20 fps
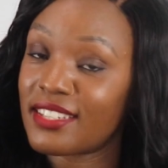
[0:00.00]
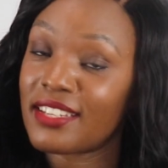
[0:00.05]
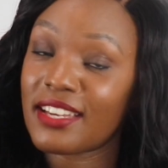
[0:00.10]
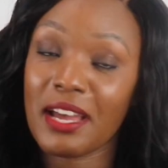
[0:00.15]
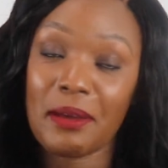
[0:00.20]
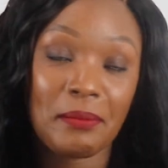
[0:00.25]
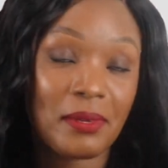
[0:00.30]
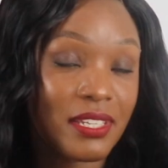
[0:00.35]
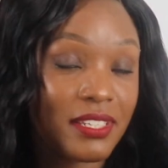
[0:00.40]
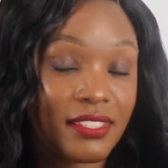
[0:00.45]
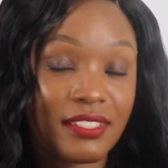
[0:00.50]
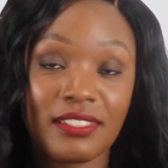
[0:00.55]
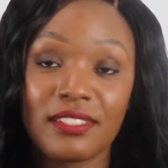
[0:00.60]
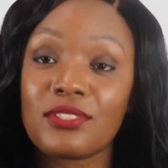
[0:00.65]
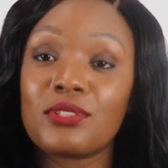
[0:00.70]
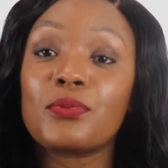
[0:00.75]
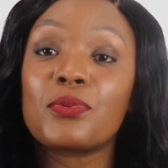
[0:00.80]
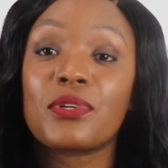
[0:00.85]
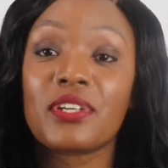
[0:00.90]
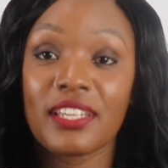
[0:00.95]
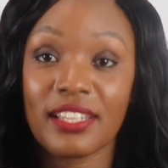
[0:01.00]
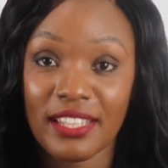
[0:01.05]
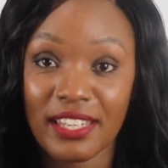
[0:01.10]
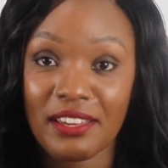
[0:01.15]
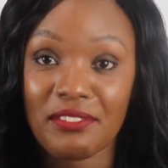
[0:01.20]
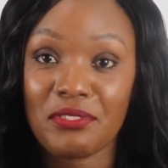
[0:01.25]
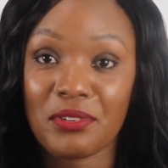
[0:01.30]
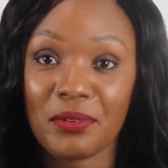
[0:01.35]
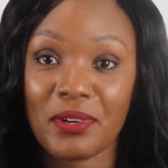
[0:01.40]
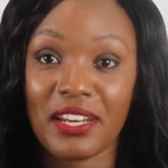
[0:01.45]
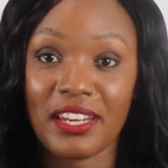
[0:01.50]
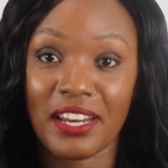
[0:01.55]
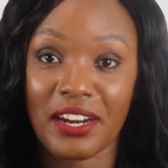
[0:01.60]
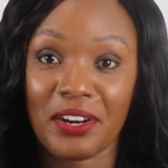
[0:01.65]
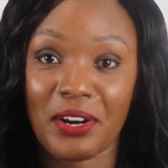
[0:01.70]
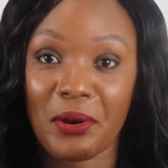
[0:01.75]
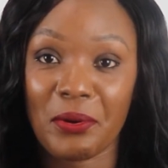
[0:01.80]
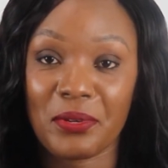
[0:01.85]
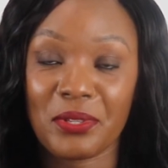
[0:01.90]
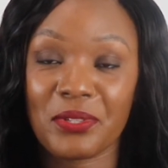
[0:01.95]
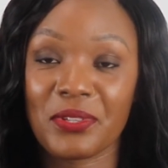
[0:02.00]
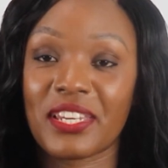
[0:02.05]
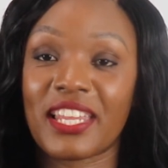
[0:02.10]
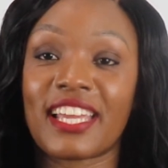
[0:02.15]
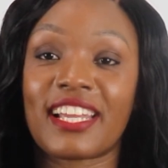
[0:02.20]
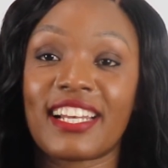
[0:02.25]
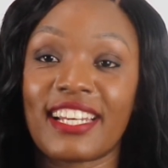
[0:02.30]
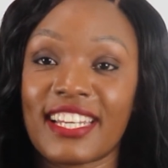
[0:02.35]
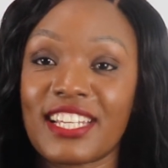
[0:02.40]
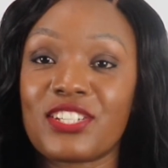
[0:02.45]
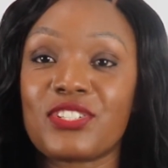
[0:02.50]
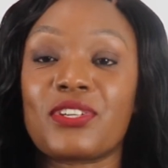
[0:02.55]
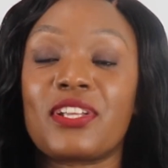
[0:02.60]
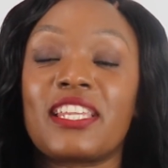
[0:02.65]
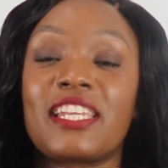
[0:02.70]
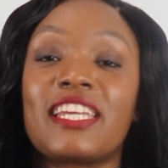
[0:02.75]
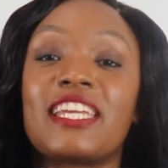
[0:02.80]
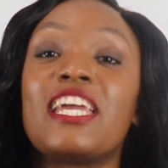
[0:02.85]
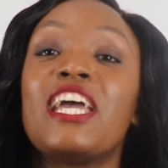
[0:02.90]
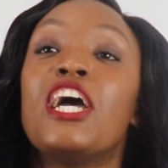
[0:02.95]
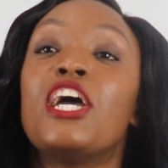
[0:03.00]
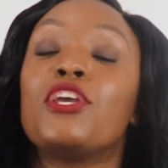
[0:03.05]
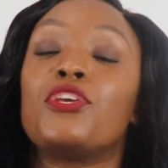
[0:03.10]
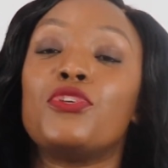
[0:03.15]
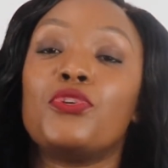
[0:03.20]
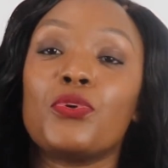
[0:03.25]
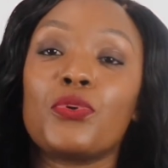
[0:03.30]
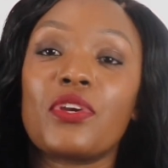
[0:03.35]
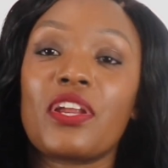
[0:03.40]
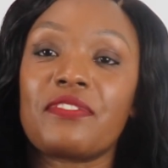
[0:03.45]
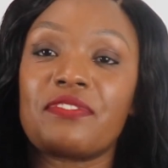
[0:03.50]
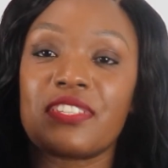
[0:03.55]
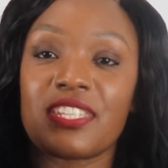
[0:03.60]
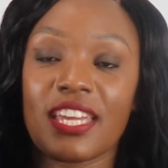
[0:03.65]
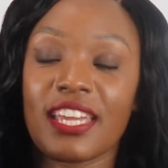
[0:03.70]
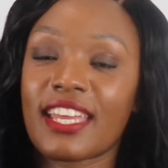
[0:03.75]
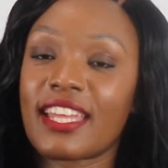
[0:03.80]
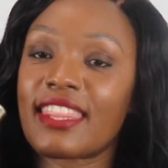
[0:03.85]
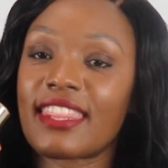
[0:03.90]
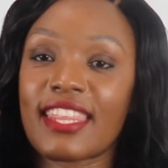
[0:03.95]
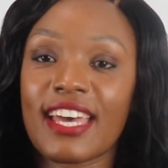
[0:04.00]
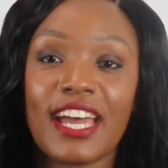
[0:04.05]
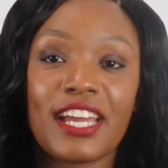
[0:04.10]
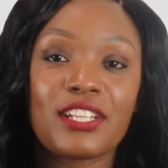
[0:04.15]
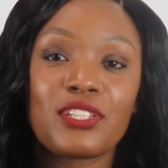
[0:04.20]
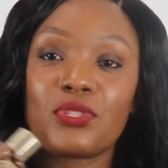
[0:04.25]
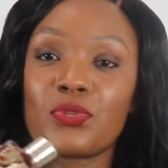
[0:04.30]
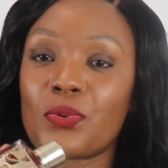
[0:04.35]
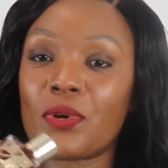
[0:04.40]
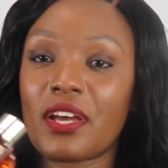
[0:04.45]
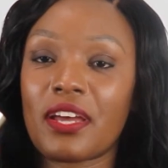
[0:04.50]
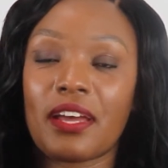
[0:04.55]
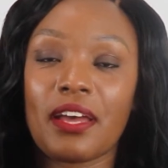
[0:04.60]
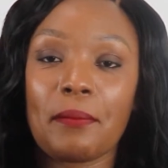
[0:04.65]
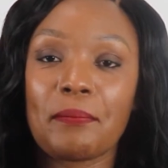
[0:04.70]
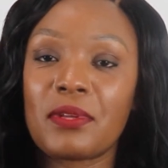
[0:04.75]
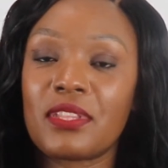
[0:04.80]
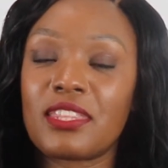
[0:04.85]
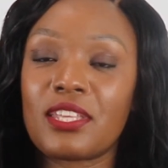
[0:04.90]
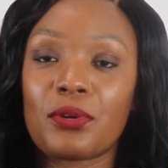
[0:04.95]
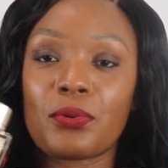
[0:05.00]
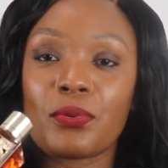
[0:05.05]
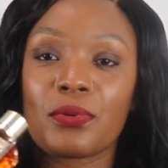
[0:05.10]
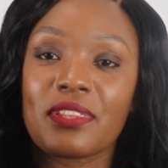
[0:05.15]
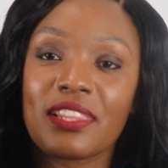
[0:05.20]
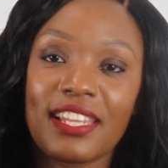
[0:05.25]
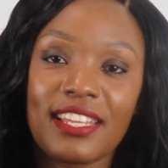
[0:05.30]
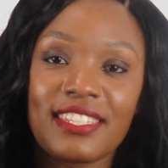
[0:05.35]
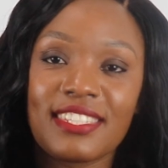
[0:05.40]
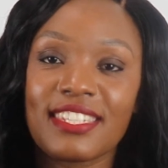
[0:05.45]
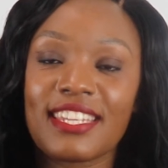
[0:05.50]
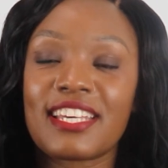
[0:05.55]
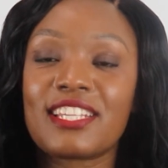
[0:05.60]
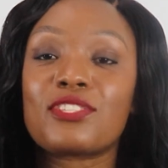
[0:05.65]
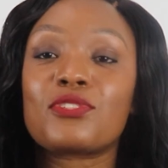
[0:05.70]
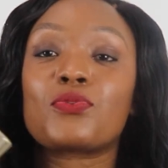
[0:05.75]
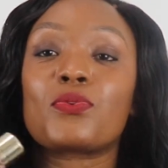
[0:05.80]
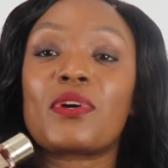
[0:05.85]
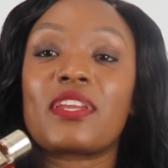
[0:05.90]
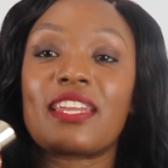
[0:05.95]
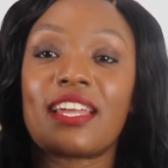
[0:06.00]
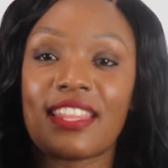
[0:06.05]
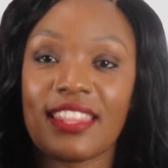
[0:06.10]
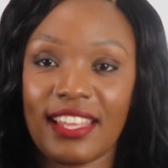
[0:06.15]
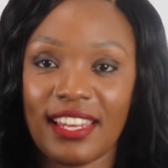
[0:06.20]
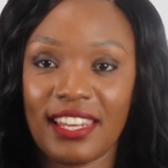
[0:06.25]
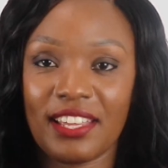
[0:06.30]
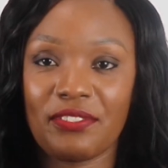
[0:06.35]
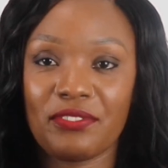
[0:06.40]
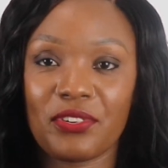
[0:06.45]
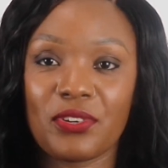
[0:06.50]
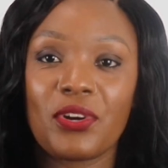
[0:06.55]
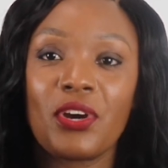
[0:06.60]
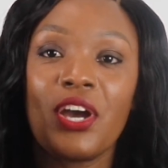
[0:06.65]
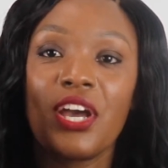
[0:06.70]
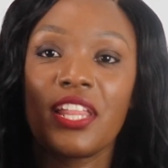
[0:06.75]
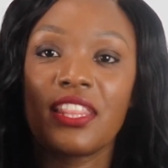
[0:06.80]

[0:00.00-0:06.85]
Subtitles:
I mean, you will kill everyone around you. Like literally, you would have taken that to, I mean, the ruthlessness to another level.